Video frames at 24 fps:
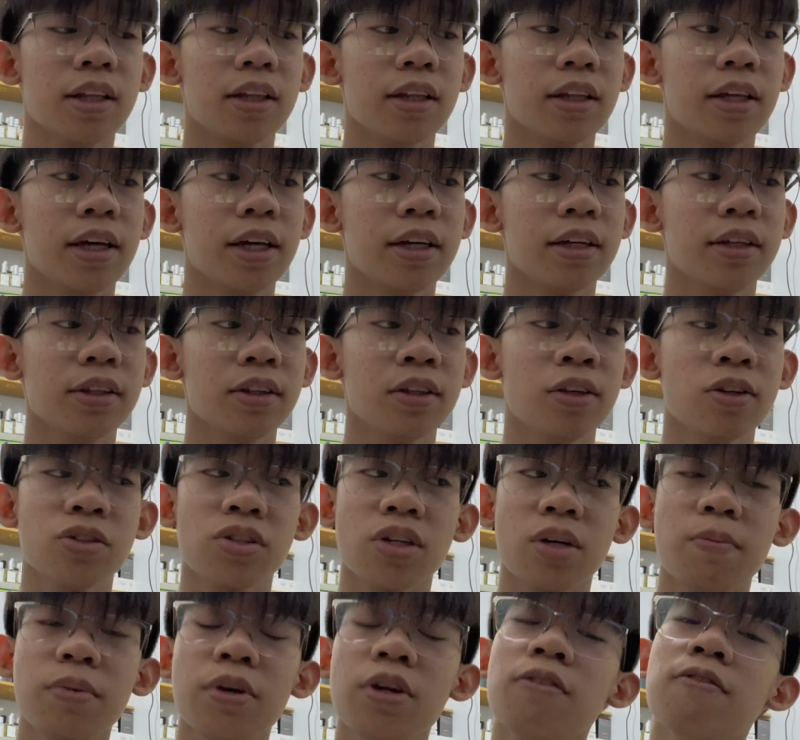Like, there's
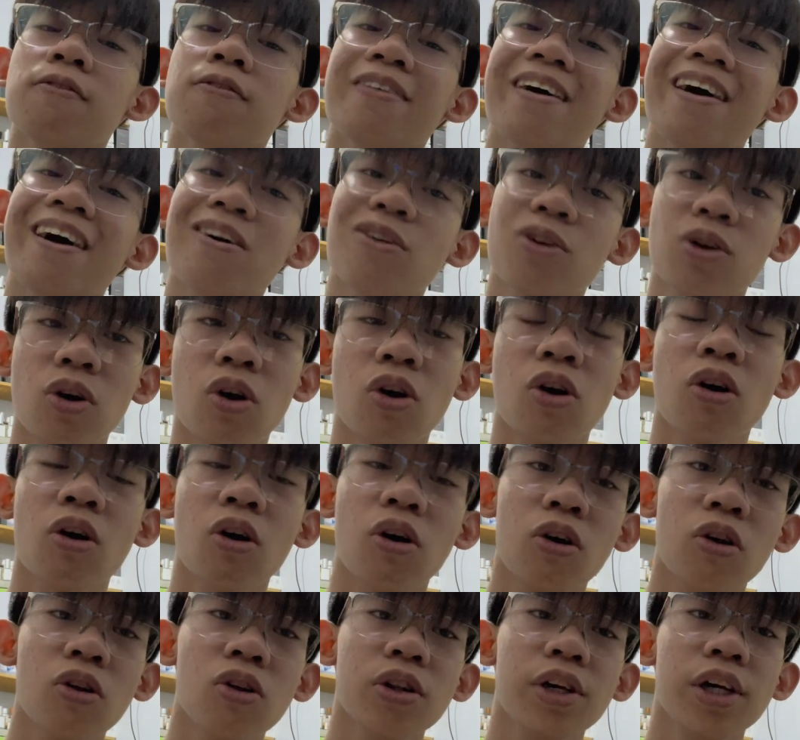a bit of
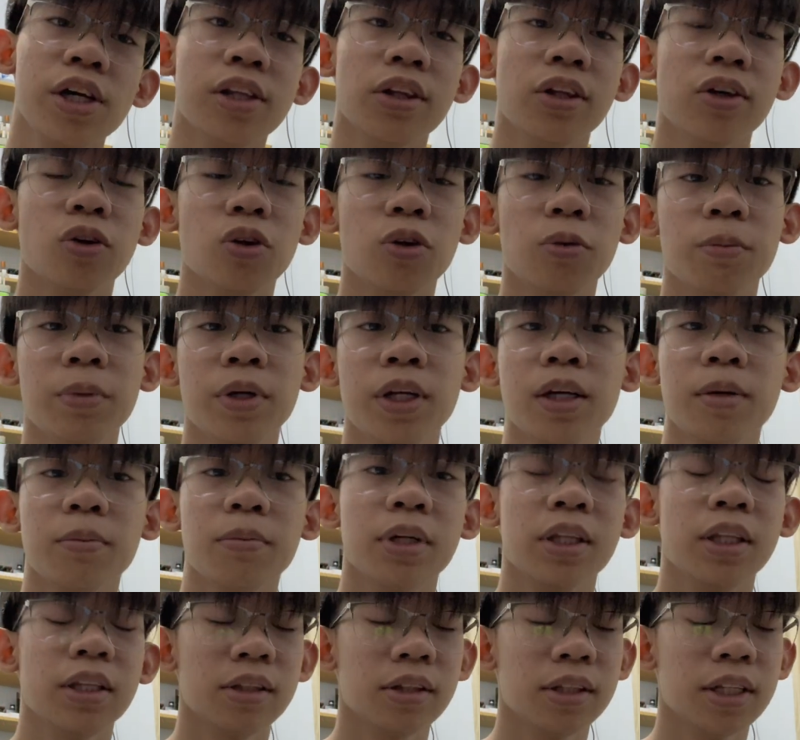alcohol in the opening,
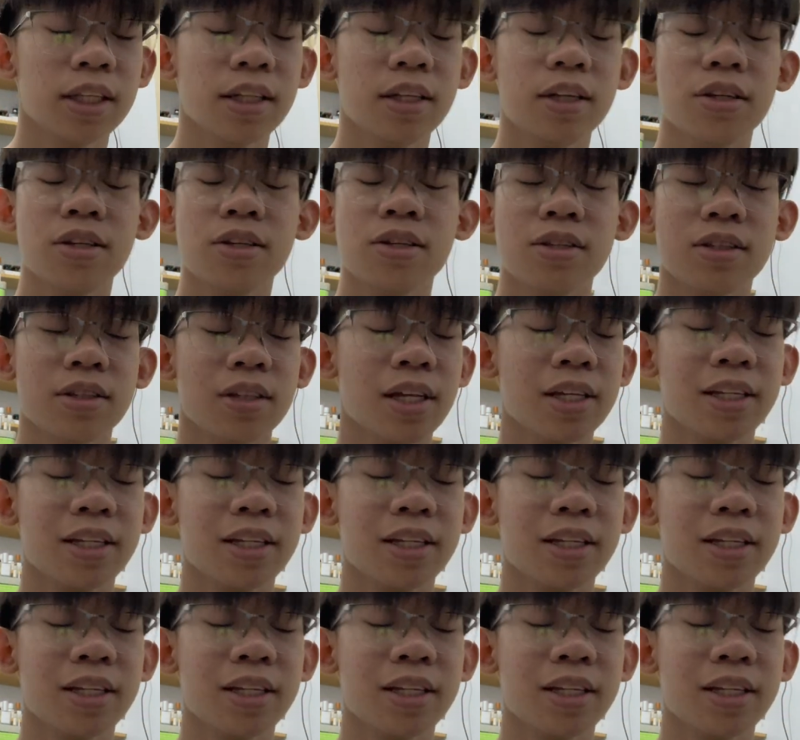but that